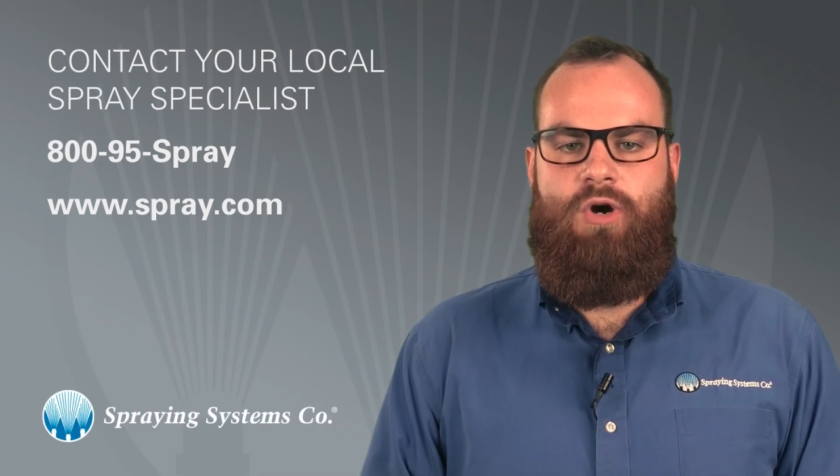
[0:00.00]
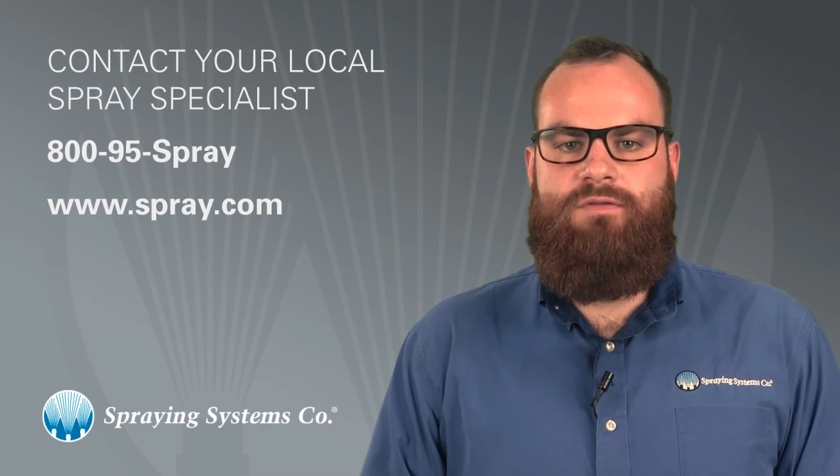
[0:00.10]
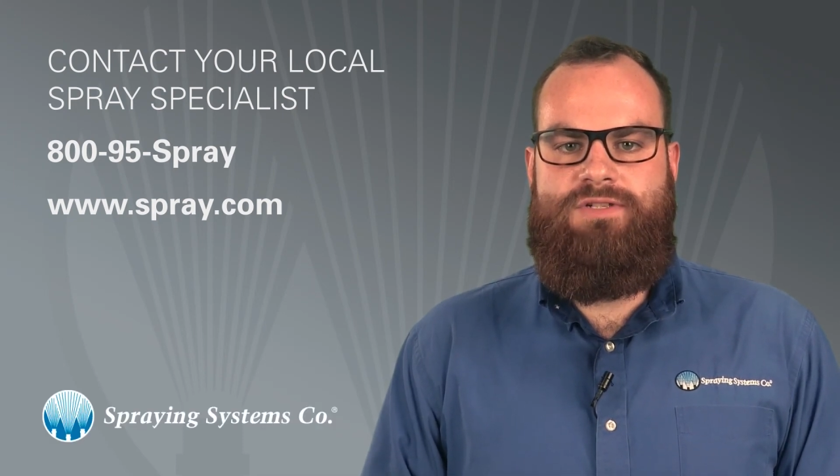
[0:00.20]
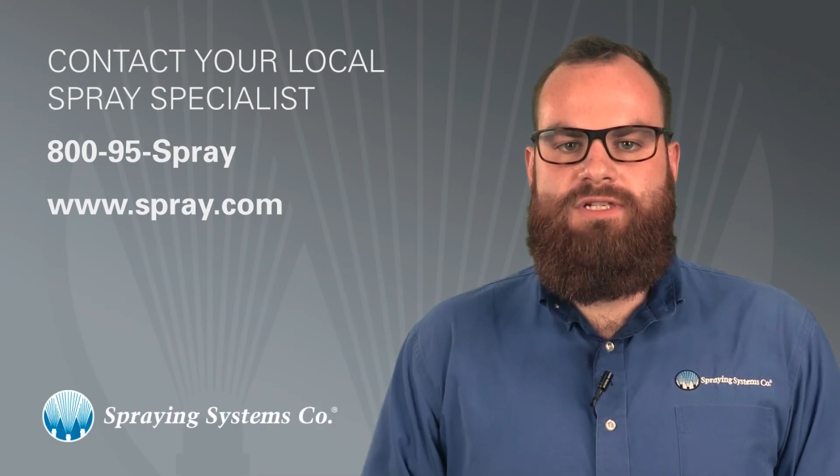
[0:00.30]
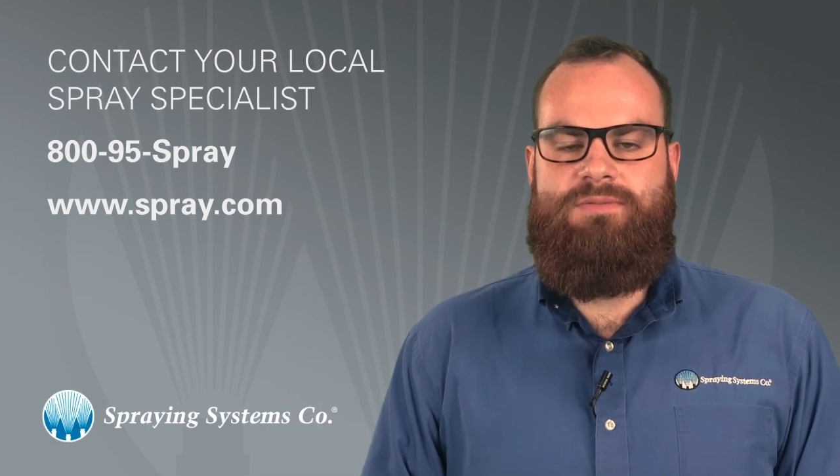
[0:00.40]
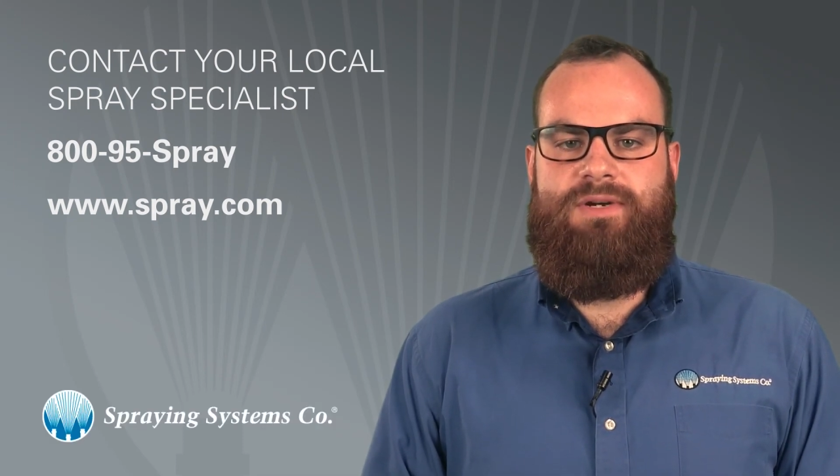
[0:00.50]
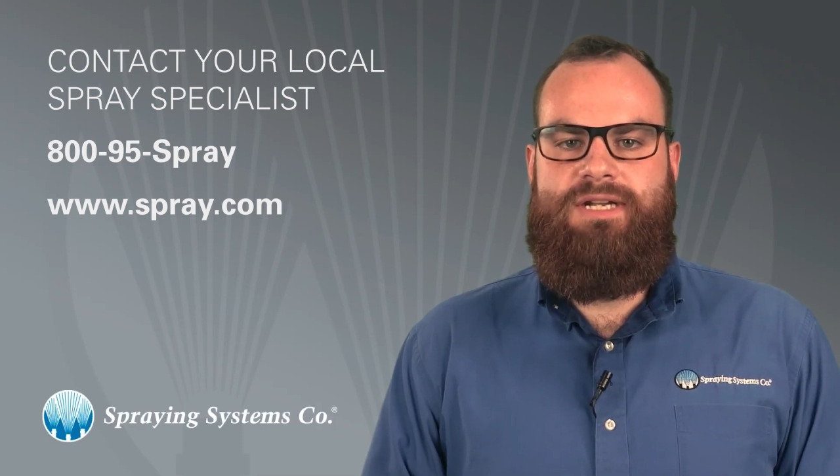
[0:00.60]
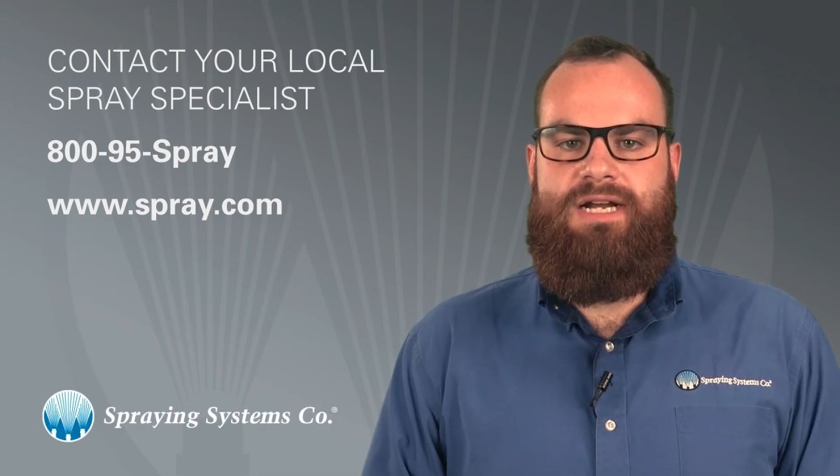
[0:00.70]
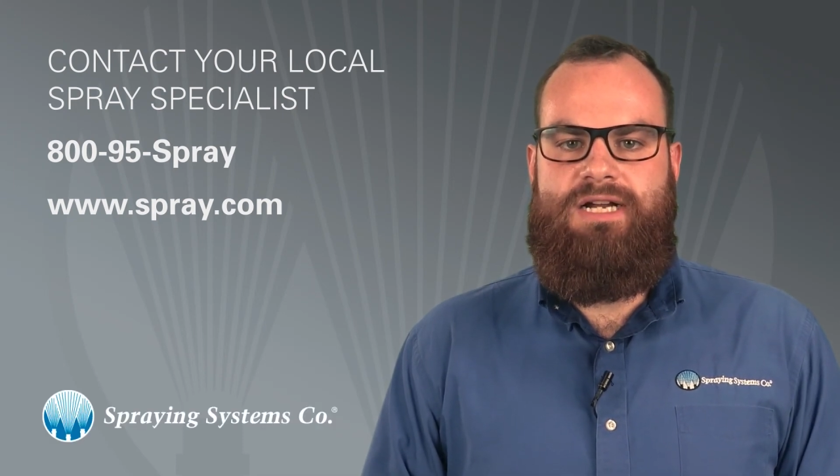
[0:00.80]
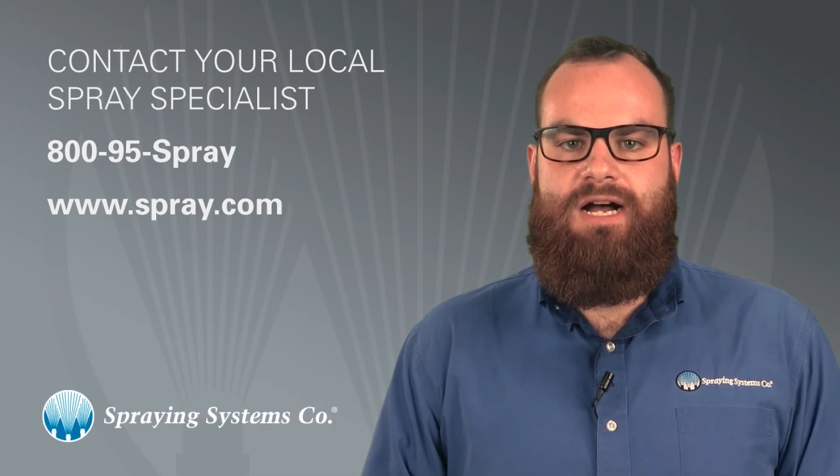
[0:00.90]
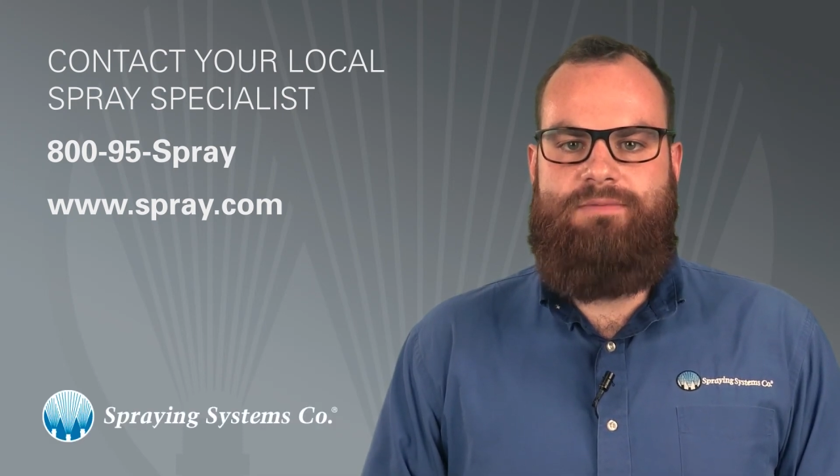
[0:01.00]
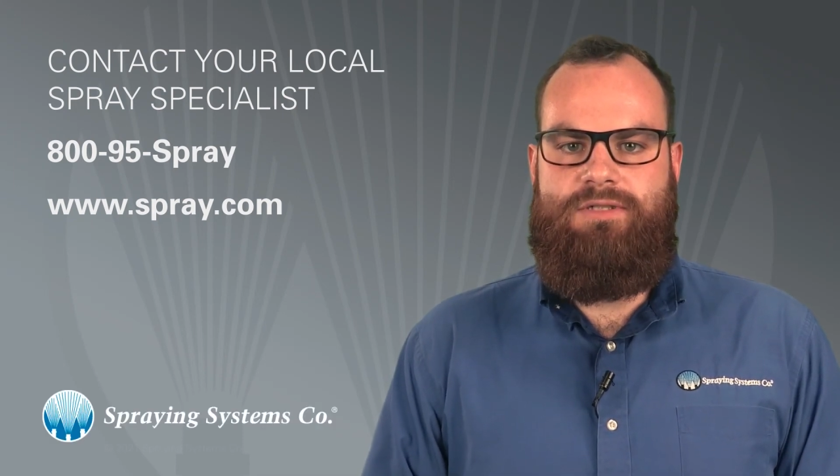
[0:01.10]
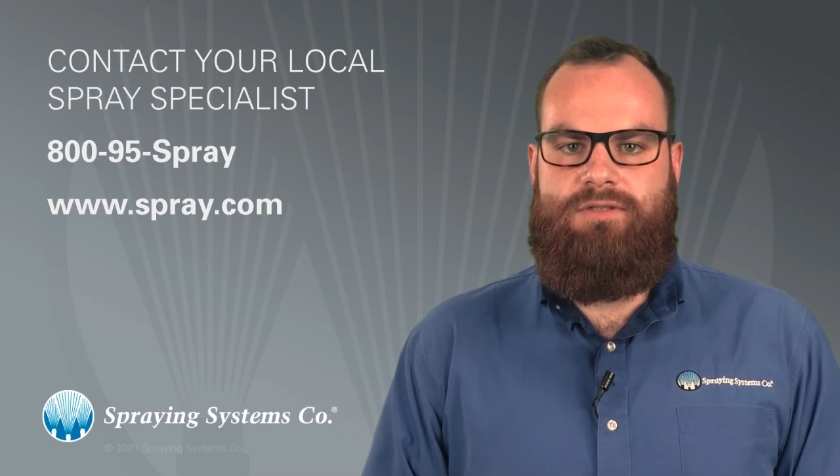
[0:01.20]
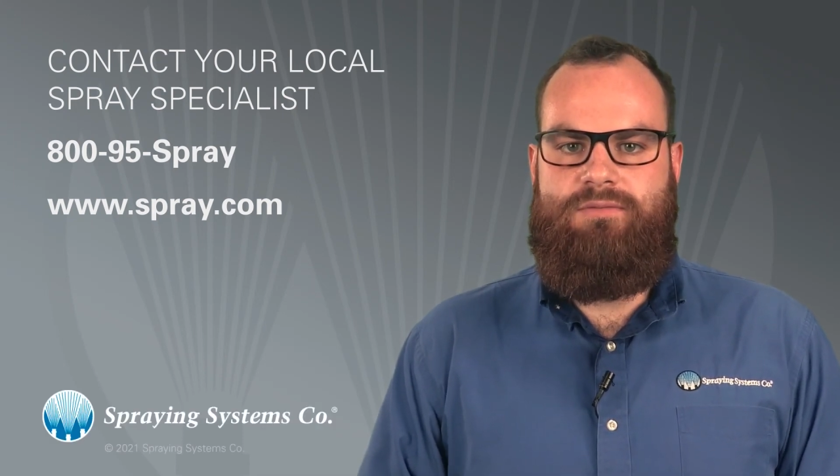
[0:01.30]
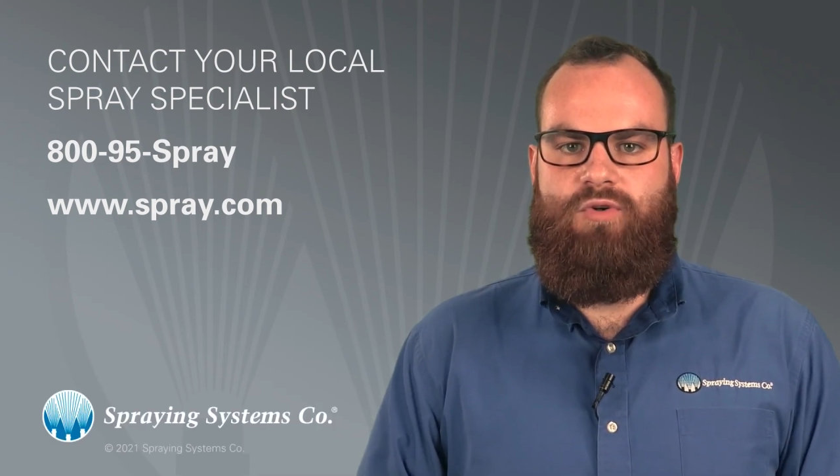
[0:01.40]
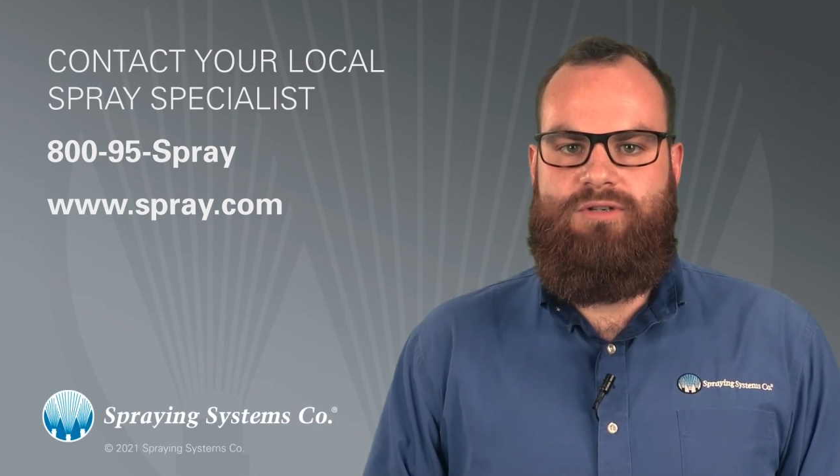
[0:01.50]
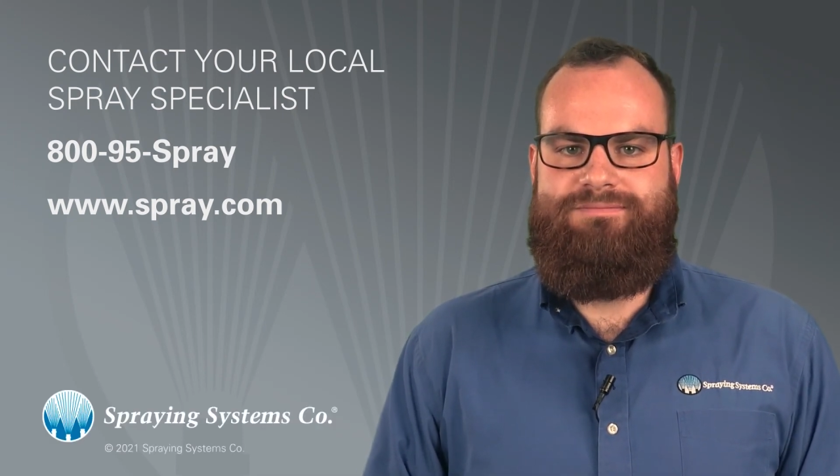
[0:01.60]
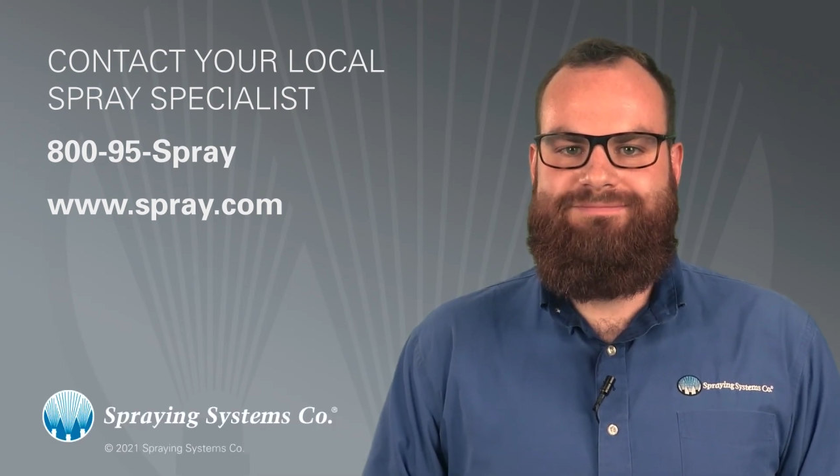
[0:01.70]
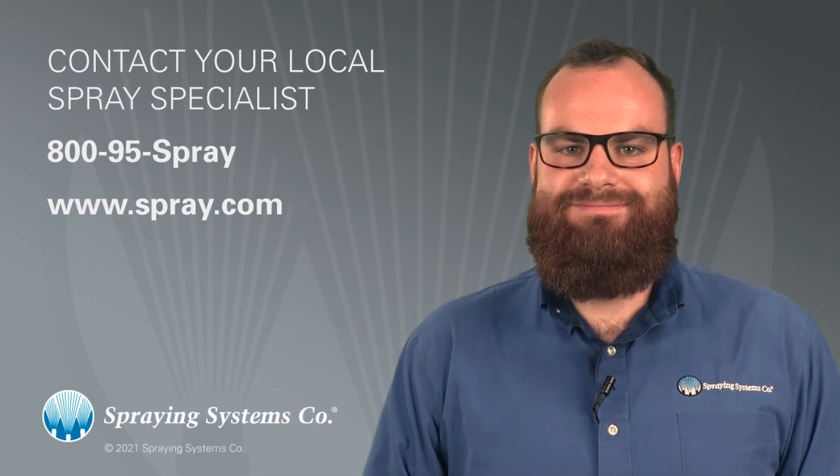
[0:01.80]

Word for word: or visit spray.com to learn more.